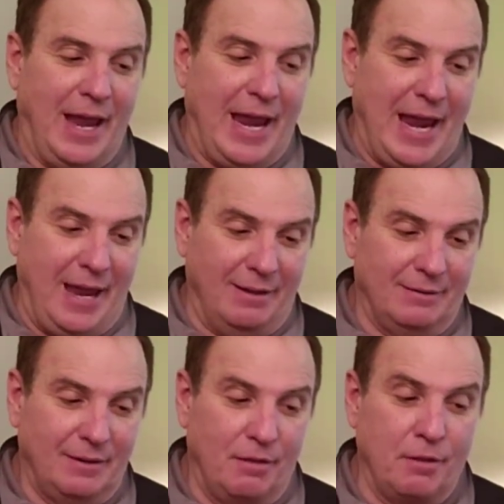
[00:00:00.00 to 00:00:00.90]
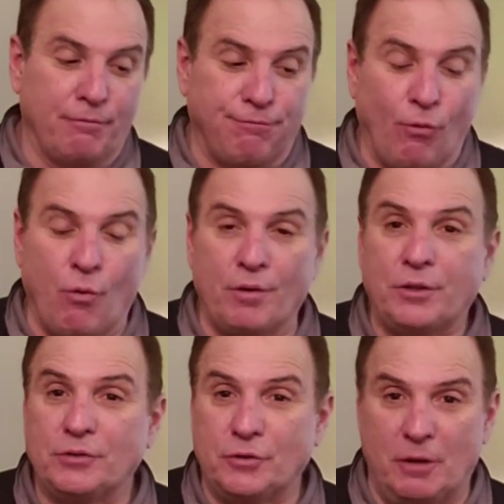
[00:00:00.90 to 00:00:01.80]
And the
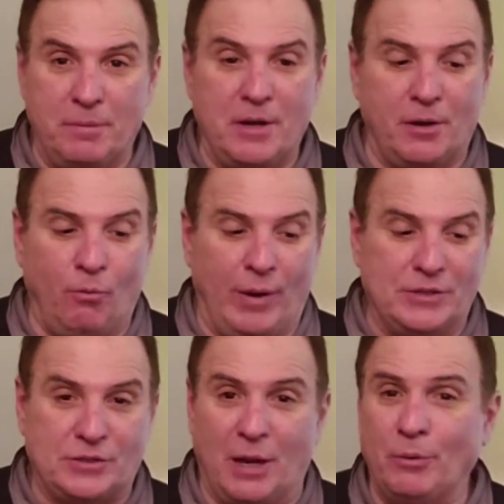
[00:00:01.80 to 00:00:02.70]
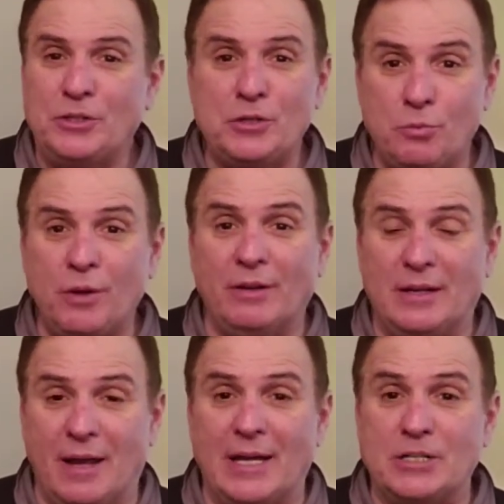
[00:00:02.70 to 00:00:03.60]
4th is going to be on a Wednesday, which is
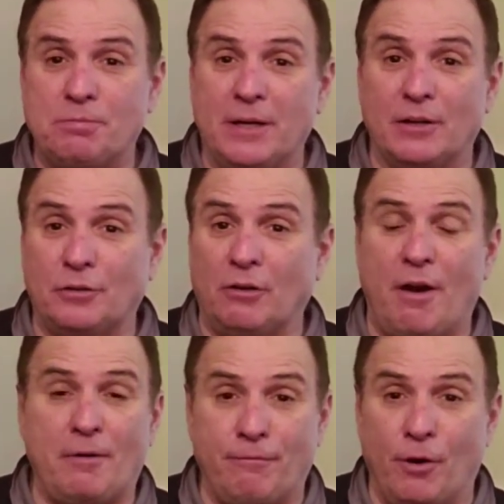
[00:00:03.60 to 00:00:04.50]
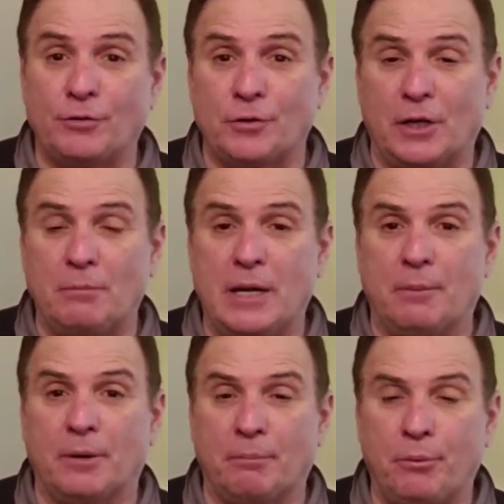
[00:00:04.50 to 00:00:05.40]
really nice because a lot of folks are going to be
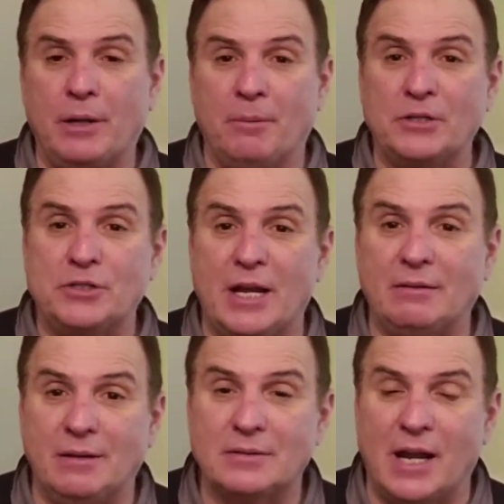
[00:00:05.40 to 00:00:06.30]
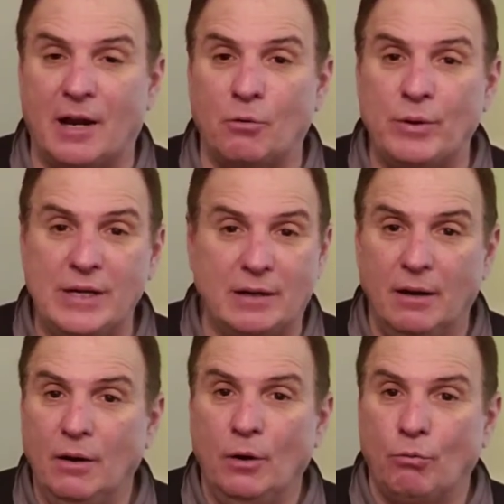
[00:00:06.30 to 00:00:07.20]
able to pretty much take the entire week
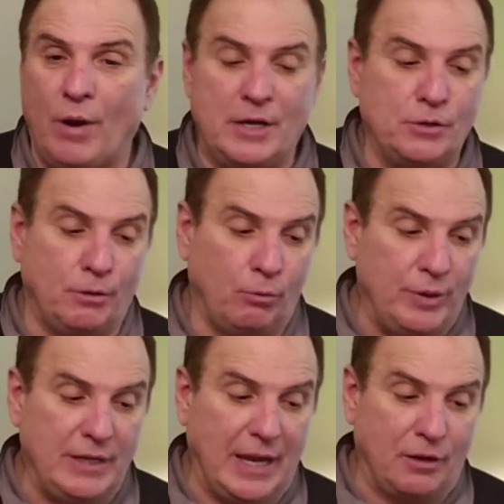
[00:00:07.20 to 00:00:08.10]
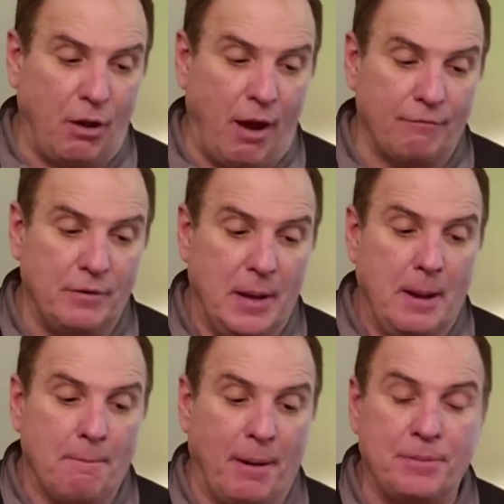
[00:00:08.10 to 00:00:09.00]
right into the weekend off.
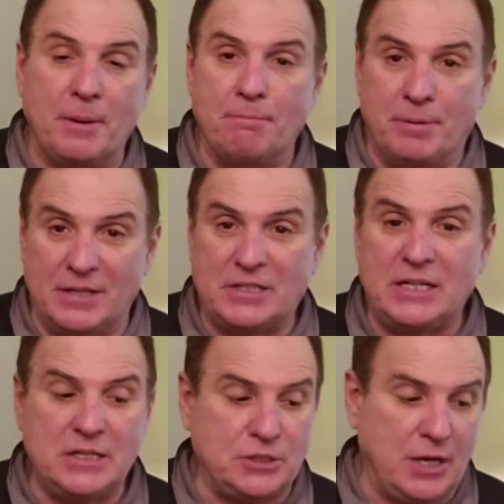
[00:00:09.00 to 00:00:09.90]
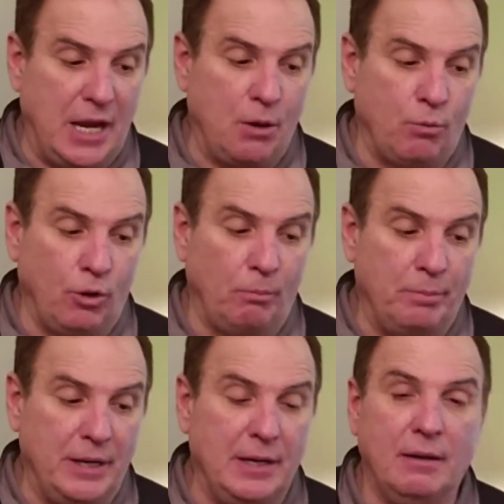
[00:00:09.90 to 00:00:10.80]
But the busiest day
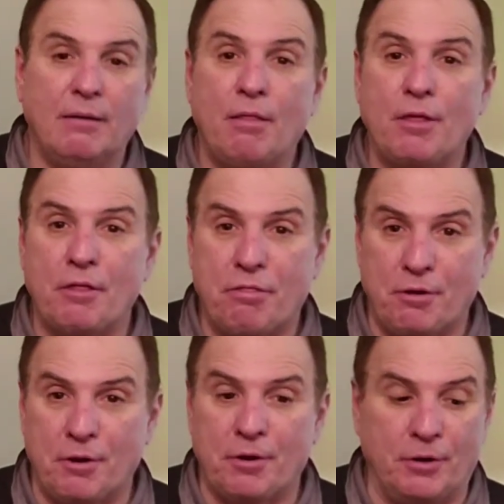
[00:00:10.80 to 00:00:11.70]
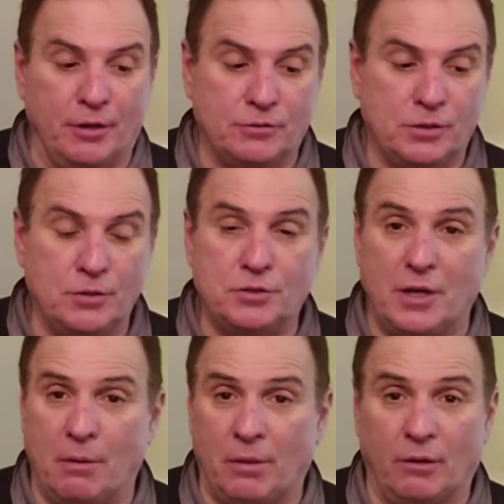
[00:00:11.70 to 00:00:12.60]
will be the 3rd on
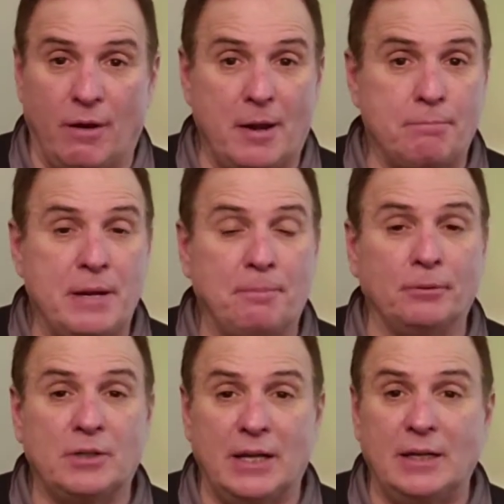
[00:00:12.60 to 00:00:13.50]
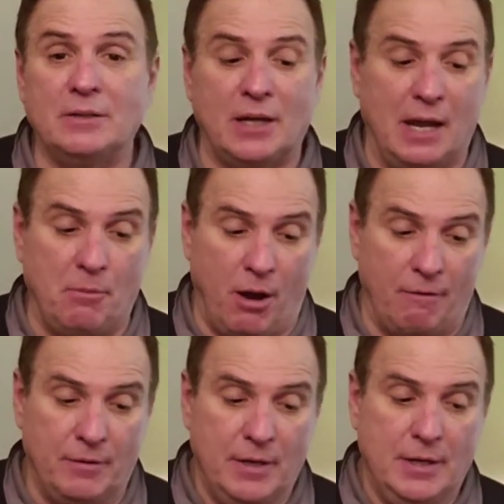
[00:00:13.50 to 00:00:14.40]
Tuesday, with a lot of people taking time
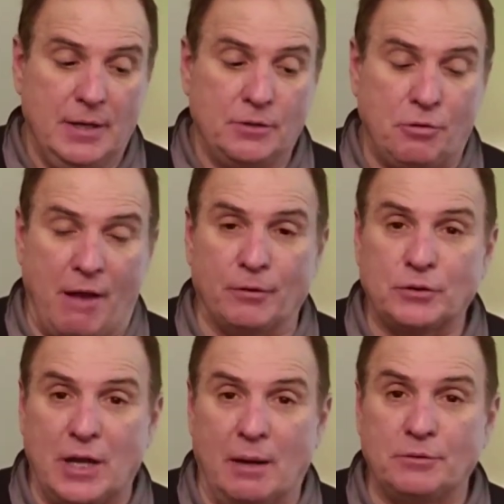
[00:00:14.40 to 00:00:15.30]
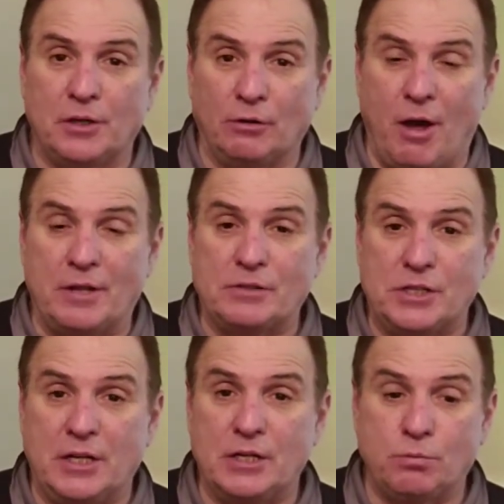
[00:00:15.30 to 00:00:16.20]
off. Travel times in a lot of
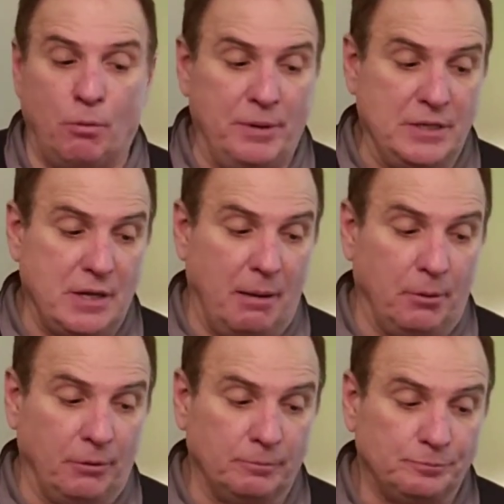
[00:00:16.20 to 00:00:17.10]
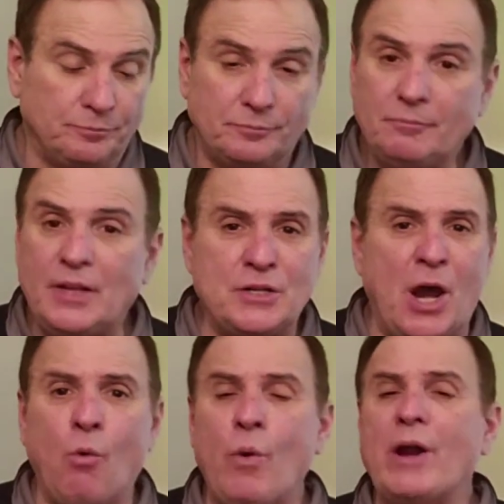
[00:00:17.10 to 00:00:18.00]
cities will be doubled.
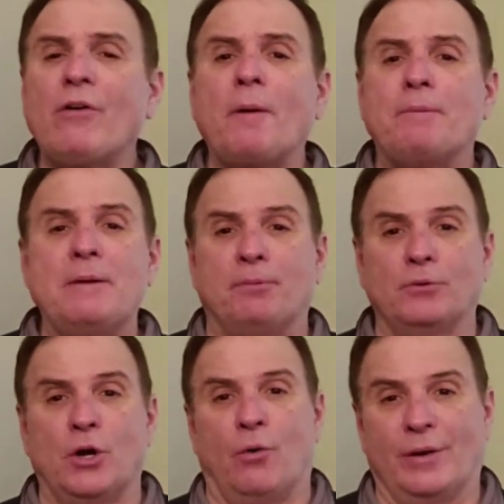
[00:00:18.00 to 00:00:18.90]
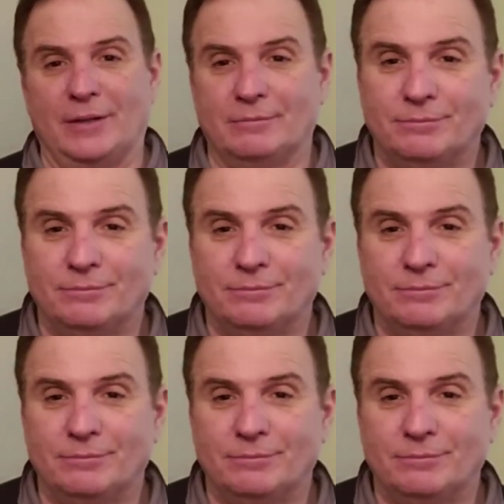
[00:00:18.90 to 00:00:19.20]
Now, where are people going?